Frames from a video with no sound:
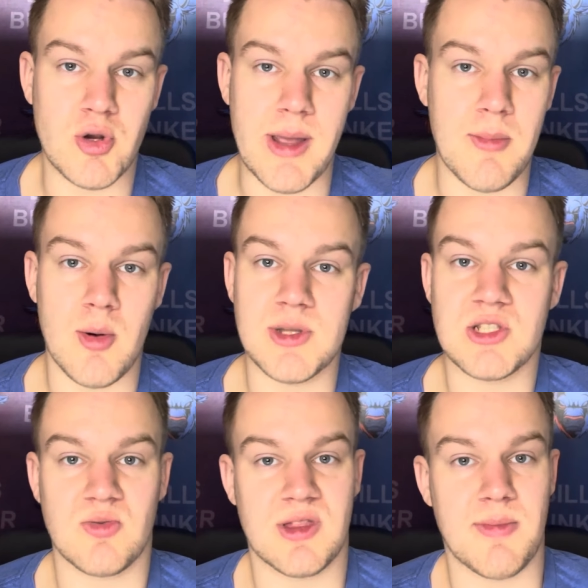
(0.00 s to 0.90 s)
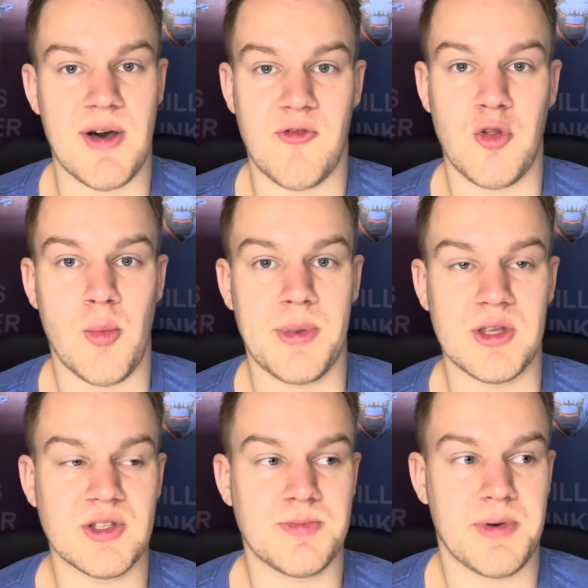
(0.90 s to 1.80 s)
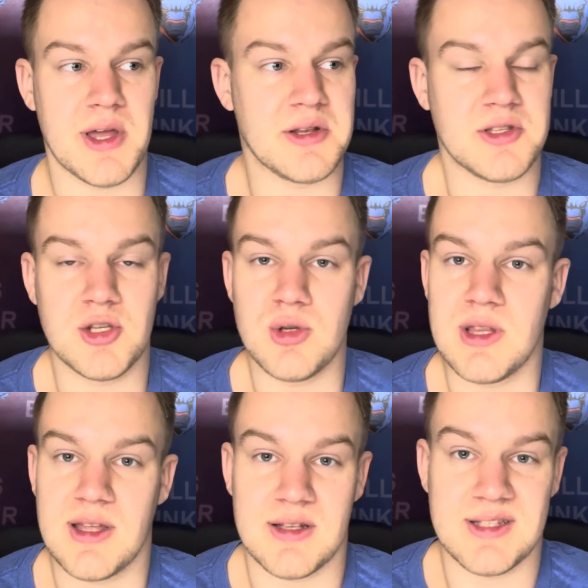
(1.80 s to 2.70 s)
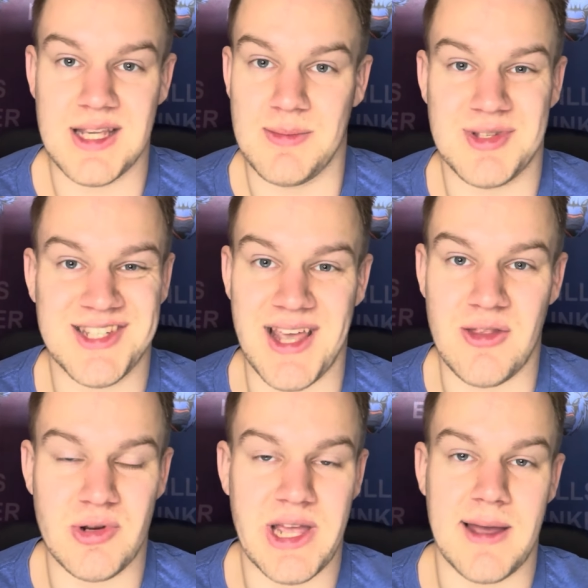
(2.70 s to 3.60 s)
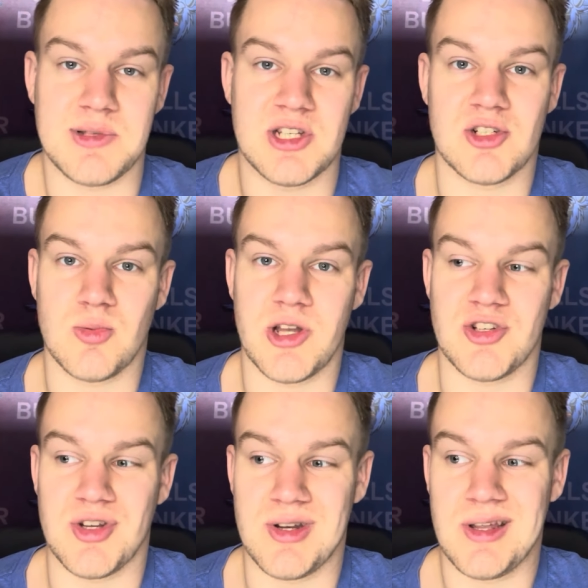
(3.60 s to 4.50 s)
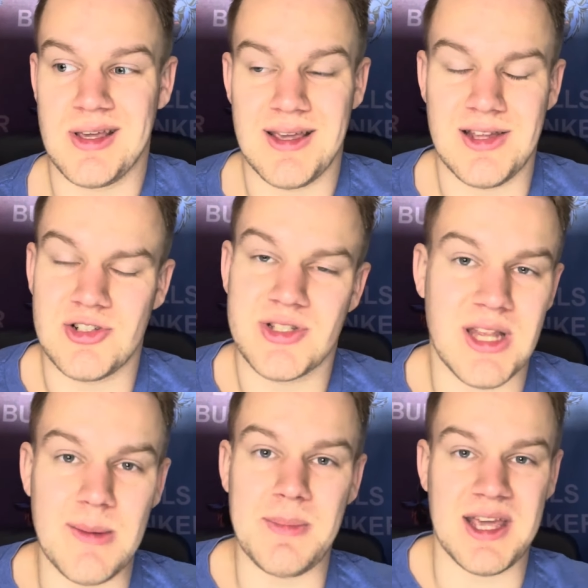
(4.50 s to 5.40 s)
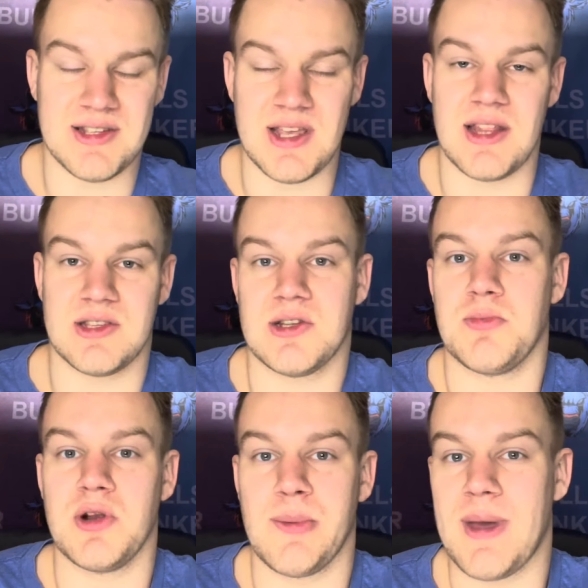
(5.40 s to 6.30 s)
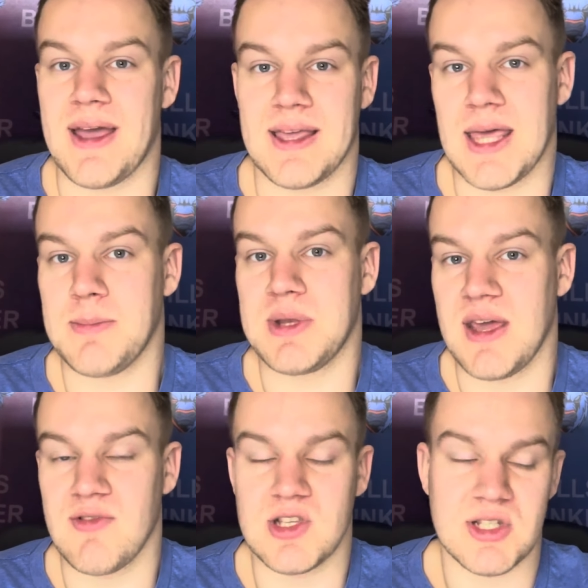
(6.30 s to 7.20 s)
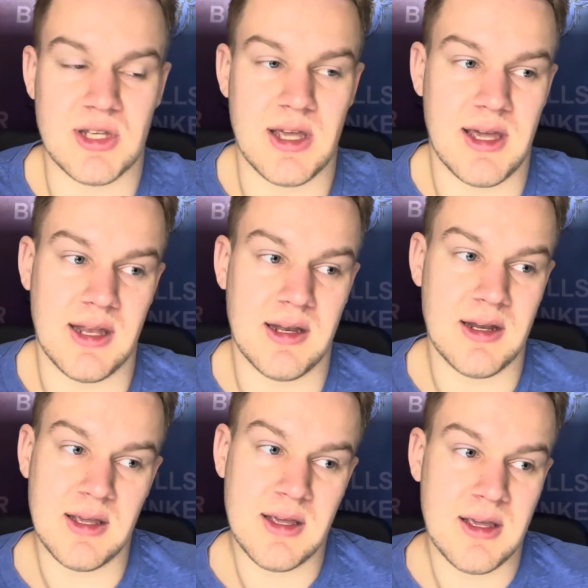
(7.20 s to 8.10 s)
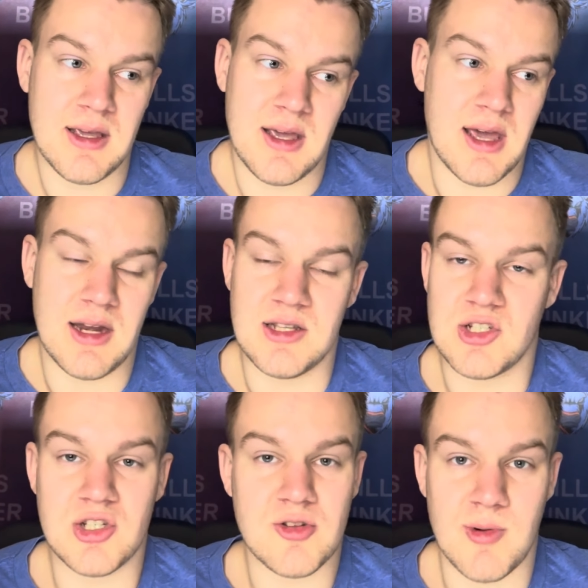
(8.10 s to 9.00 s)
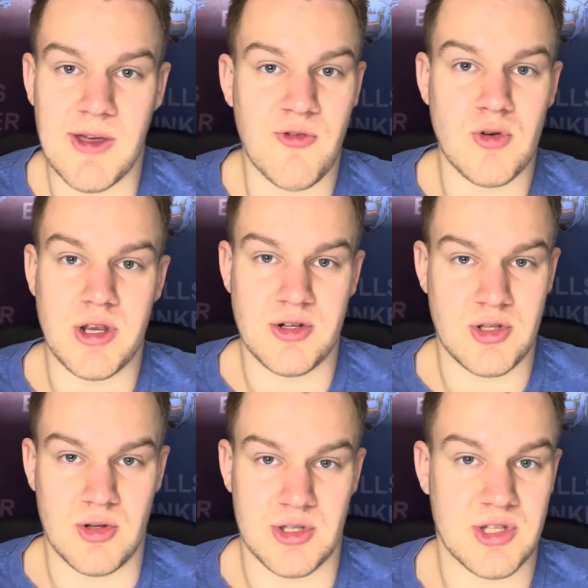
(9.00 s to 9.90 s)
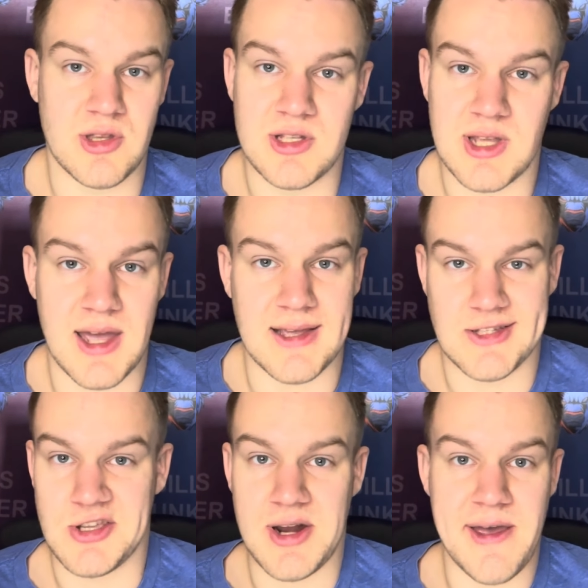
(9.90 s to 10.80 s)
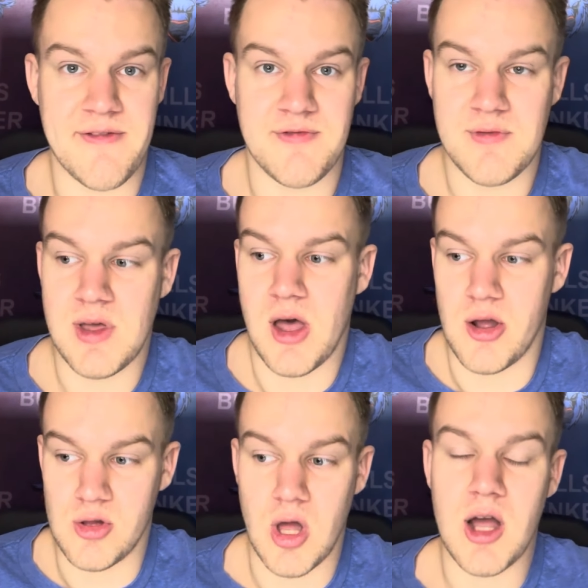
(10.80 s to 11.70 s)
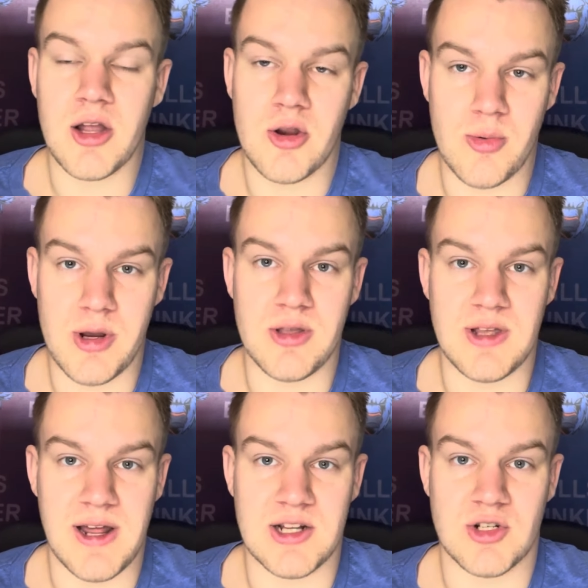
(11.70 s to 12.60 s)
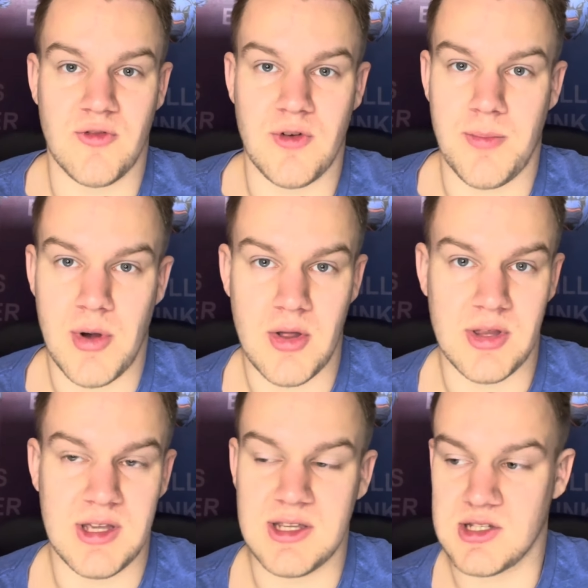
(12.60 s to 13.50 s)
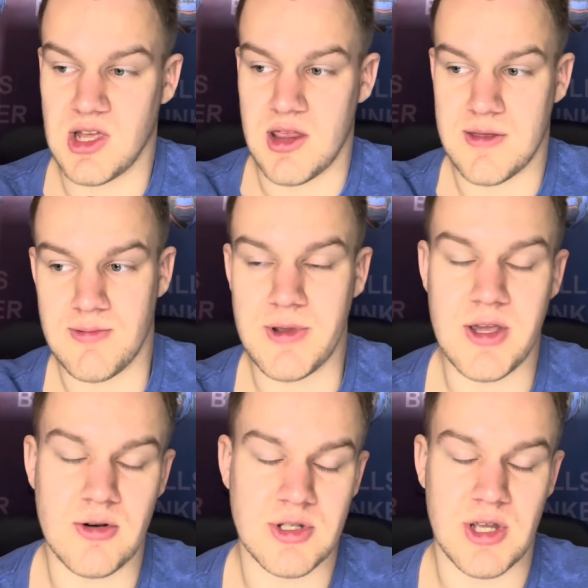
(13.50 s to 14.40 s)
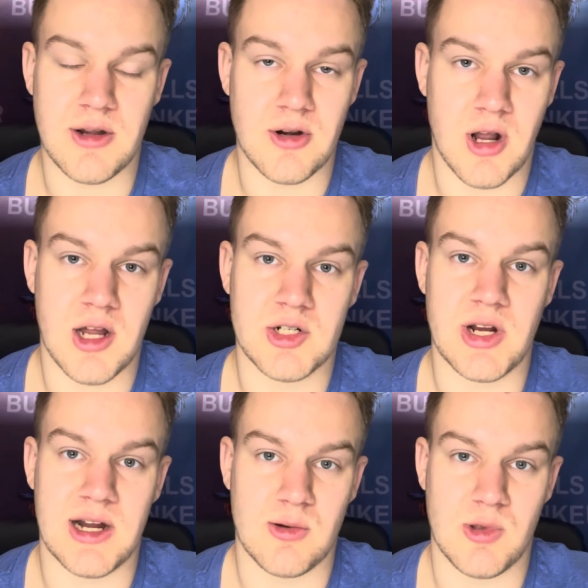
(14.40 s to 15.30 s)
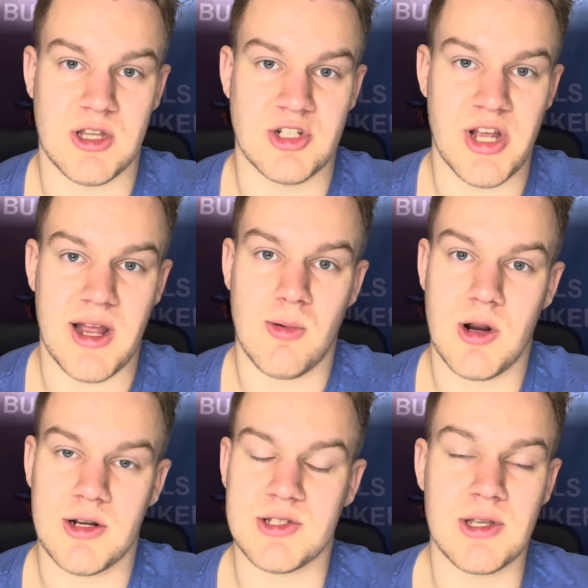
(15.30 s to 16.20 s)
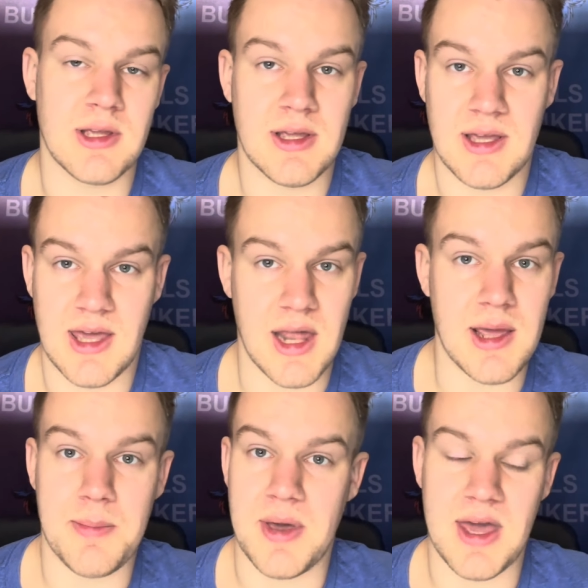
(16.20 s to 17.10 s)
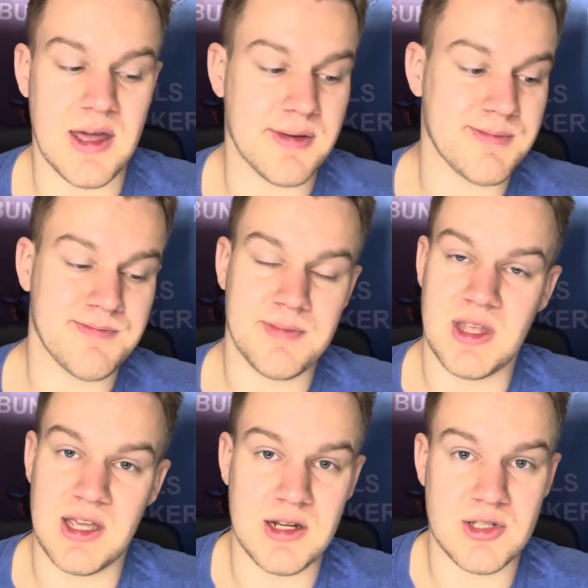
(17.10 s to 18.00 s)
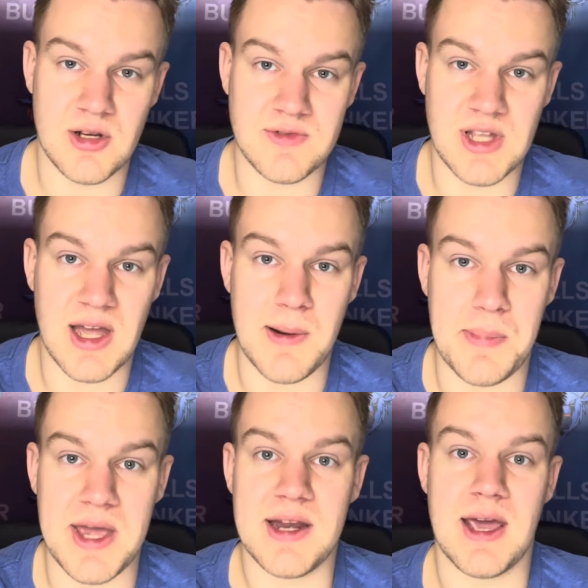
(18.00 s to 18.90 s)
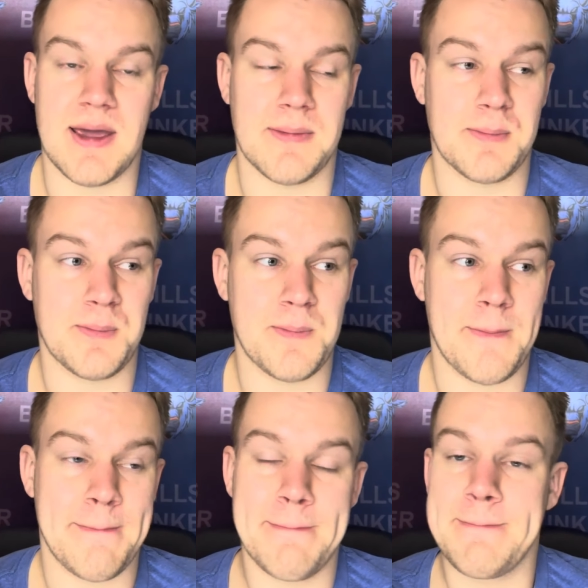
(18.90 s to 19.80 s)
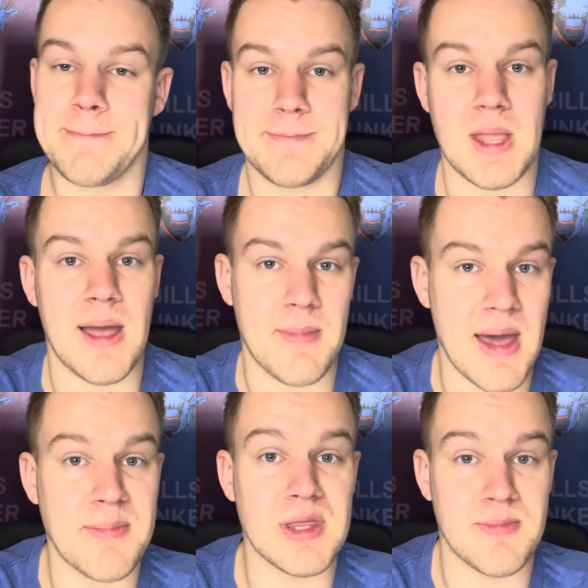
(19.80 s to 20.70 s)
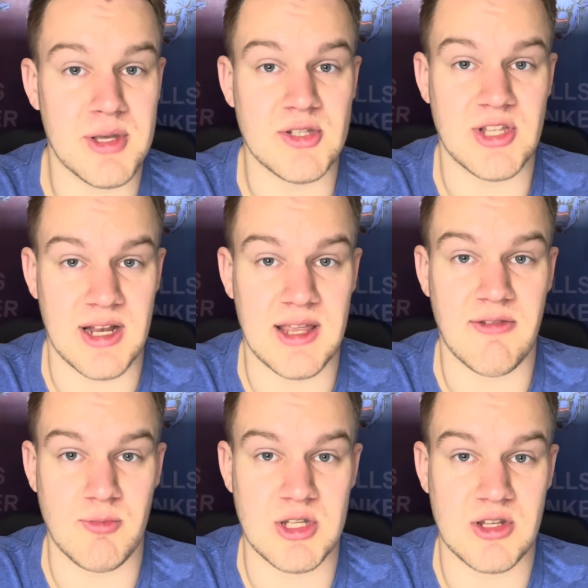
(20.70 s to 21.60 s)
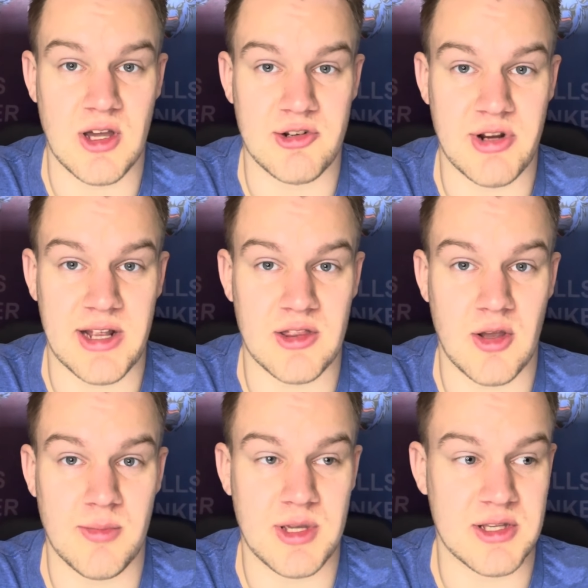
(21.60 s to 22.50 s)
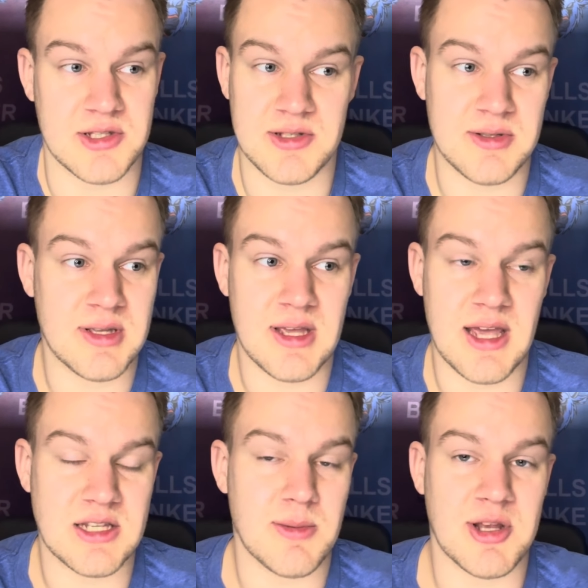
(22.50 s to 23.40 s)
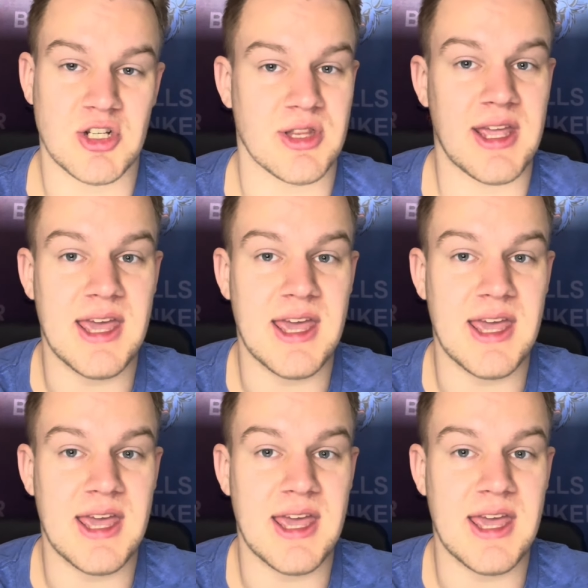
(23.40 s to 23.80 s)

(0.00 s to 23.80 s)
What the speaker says: great moments with the Buffalo Bills, but due to the team's salary cap situation, it just didn't make sense to bring back Gabe Davis. And he's just 24 years old. So this guy is going to have a long career in the National Football League. He's got 3 years under contract with the Jaguars. Getting paid, he deserves to get a payday. I'm happy the Bills didn't give him this contract, though, because as I mentioned, they